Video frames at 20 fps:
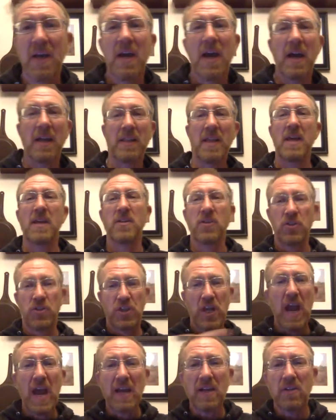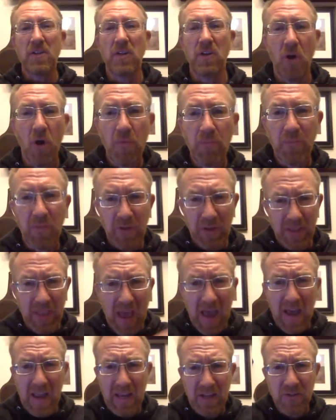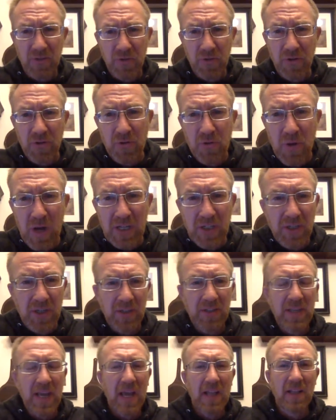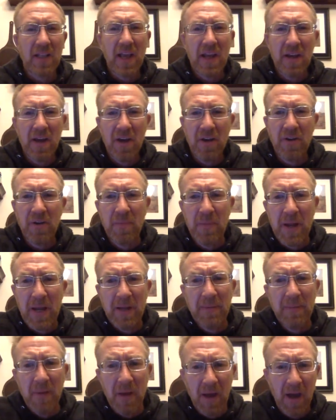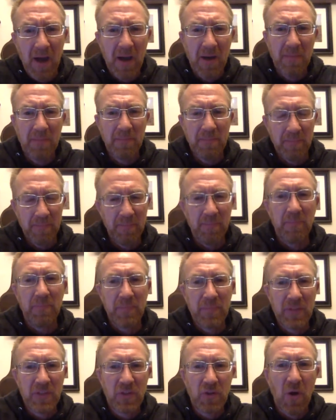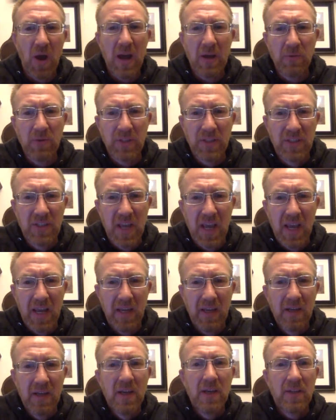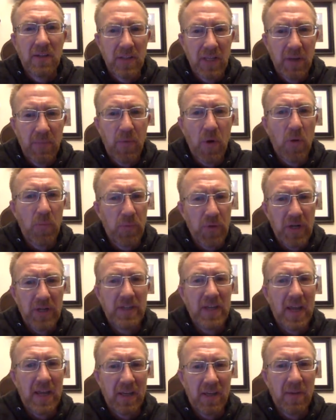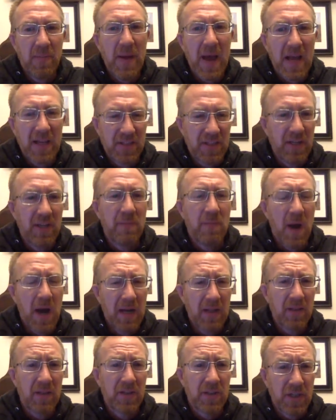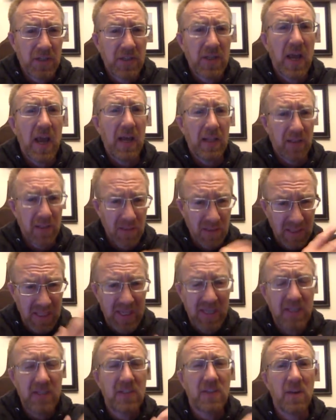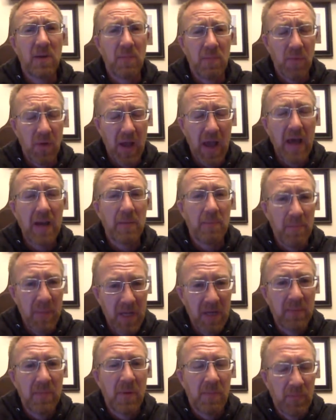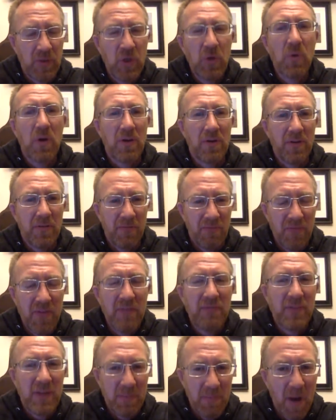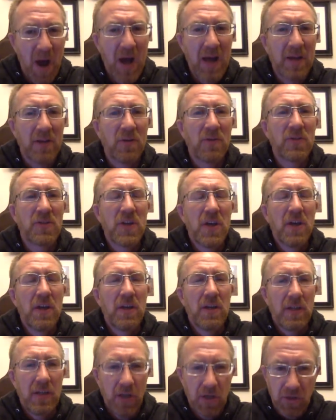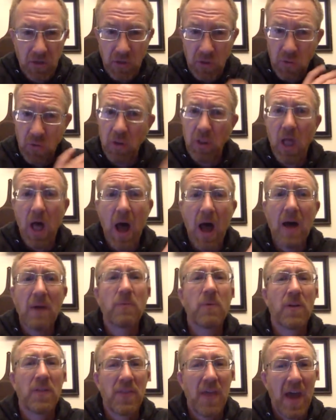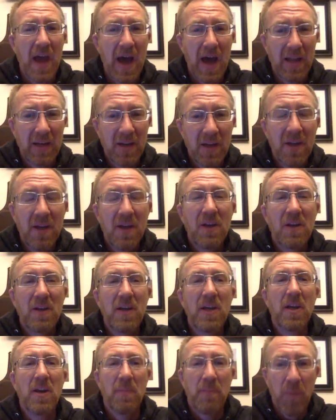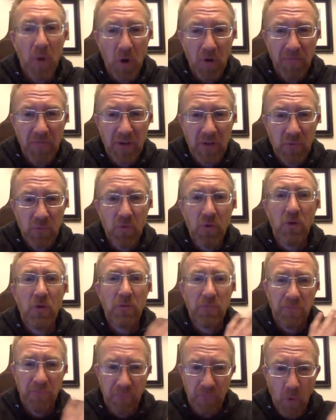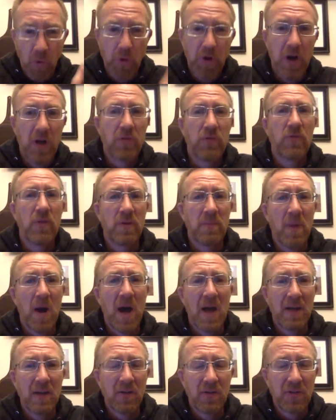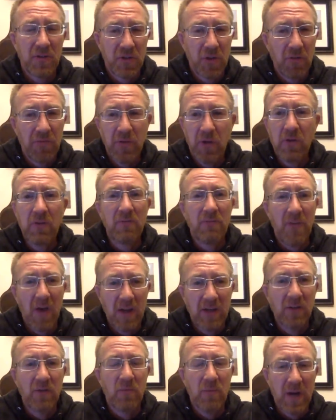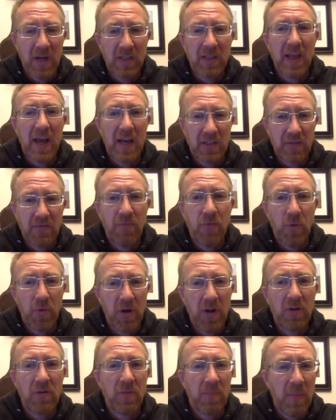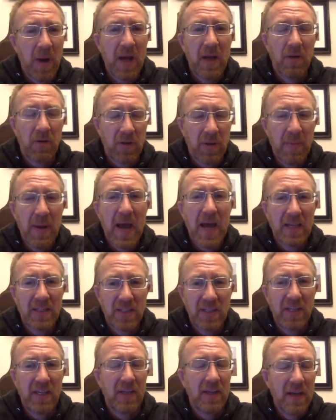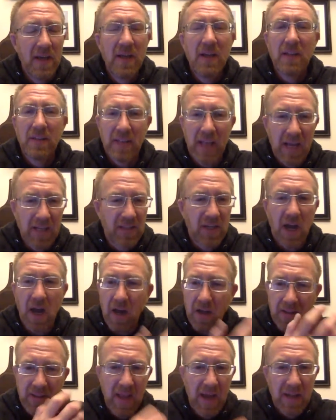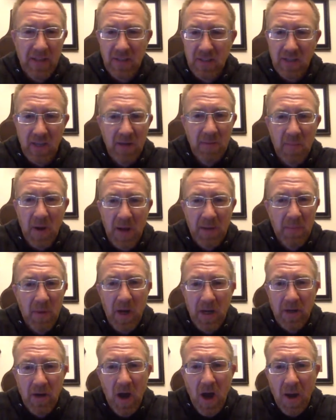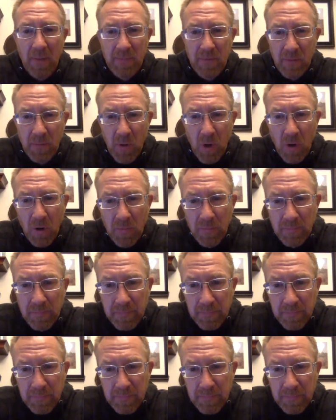And then Jacqueline, hopefully that answered your question, Satellite Hunter, man. So I would say the appropriate tank capacity mileage is at least at a minimum 250 miles. You can do a lot with that. In a perfect world, 400 miles. So if you can find a rig that has a 400-mile capacity, that's in my mind optimal.